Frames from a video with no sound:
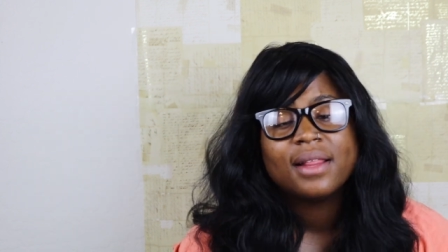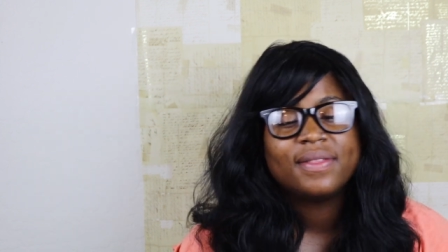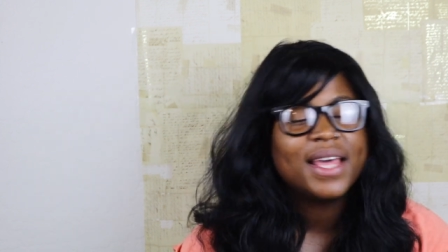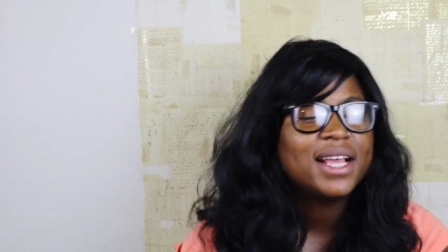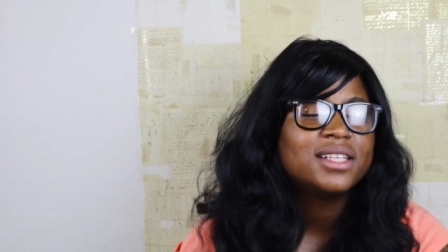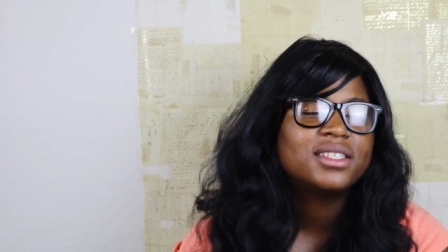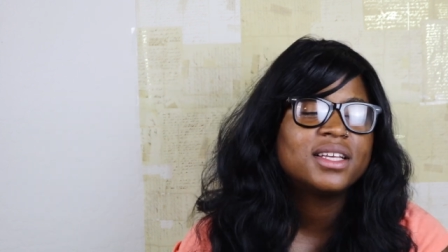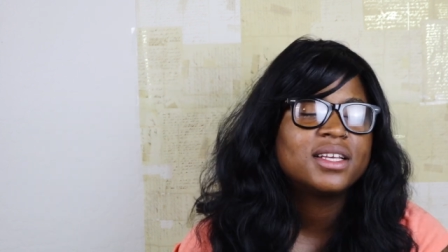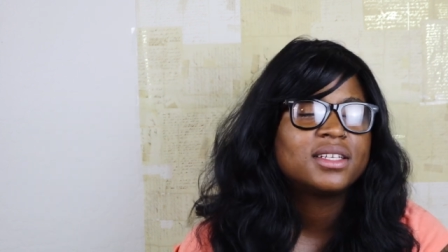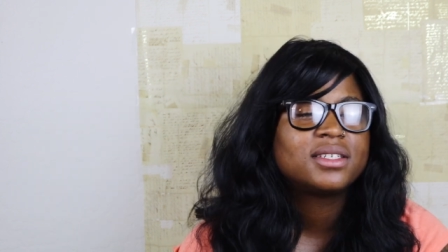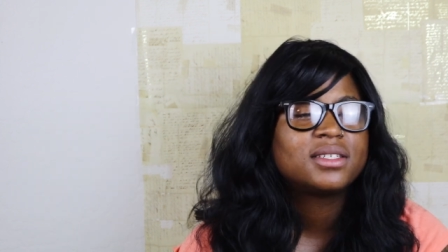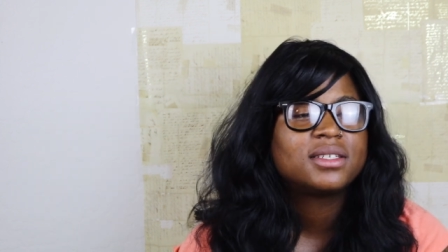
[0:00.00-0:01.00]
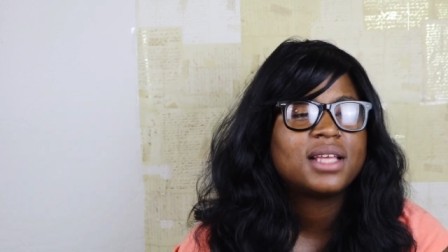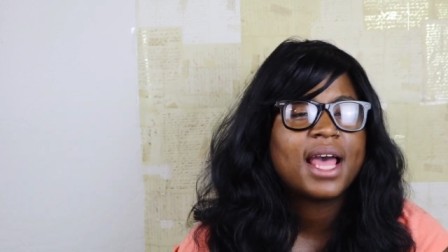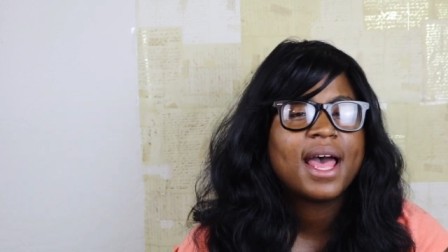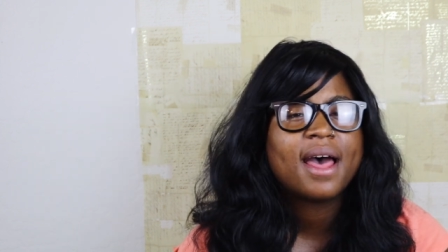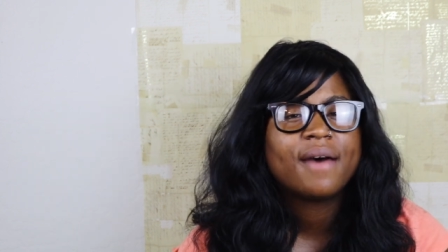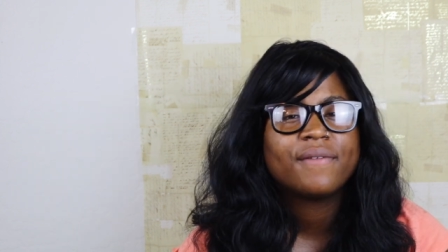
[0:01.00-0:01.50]
They just
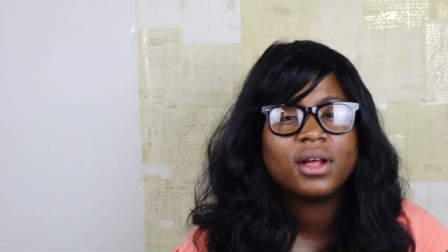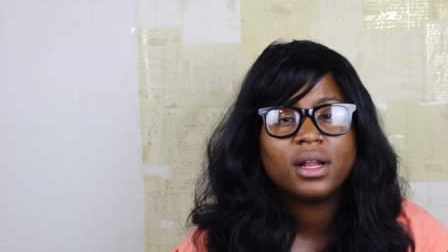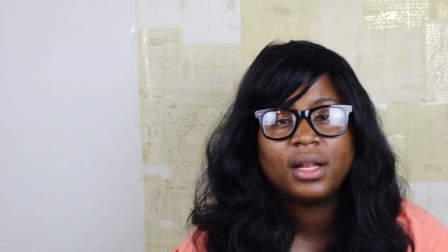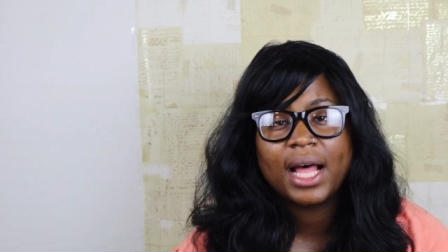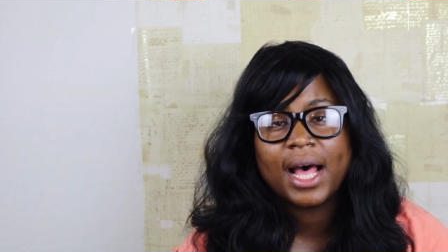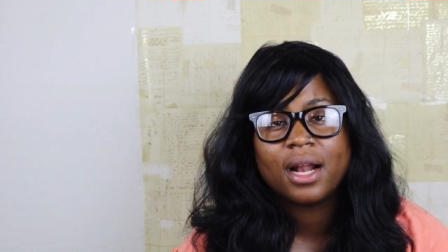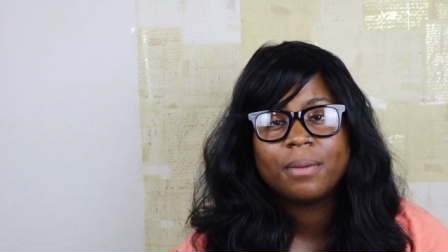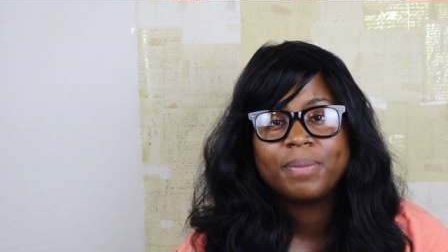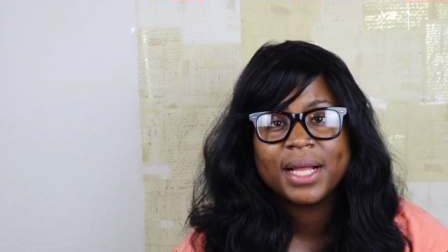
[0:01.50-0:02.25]
have a lot of